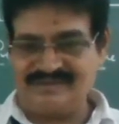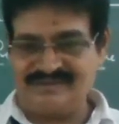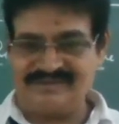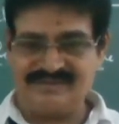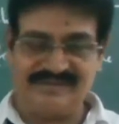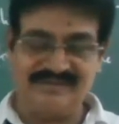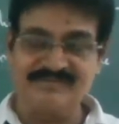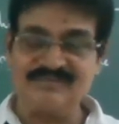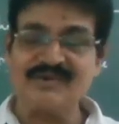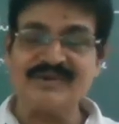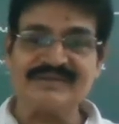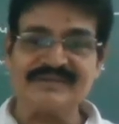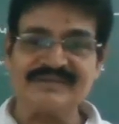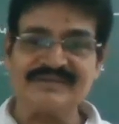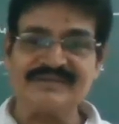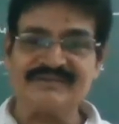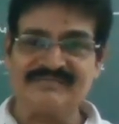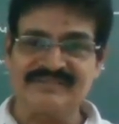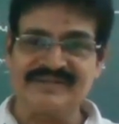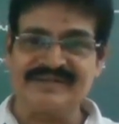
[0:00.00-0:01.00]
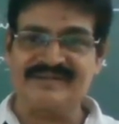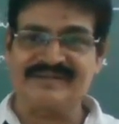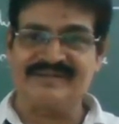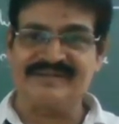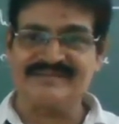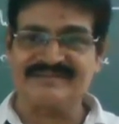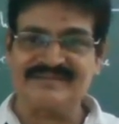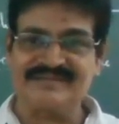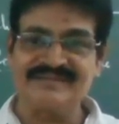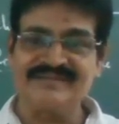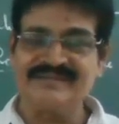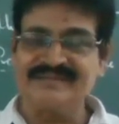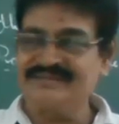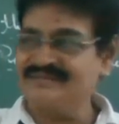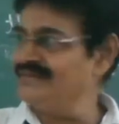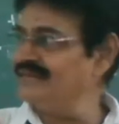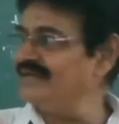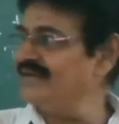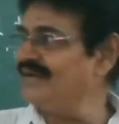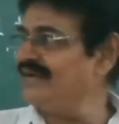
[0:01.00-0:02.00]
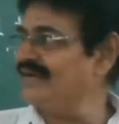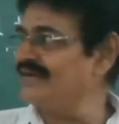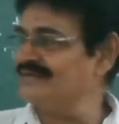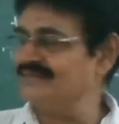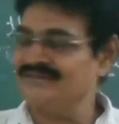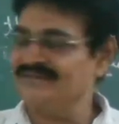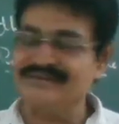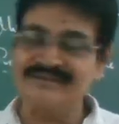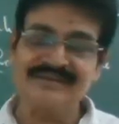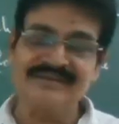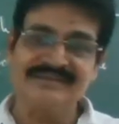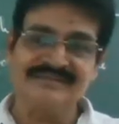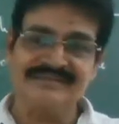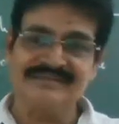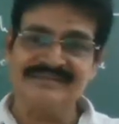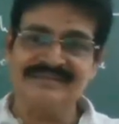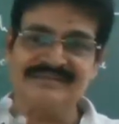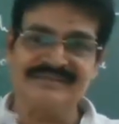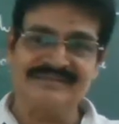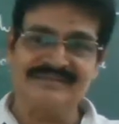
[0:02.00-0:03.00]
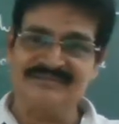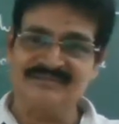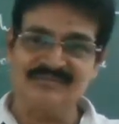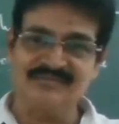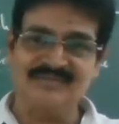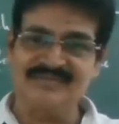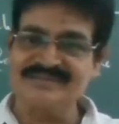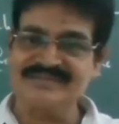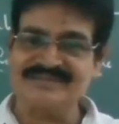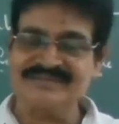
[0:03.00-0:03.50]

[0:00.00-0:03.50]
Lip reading: important weakness they had. The Romans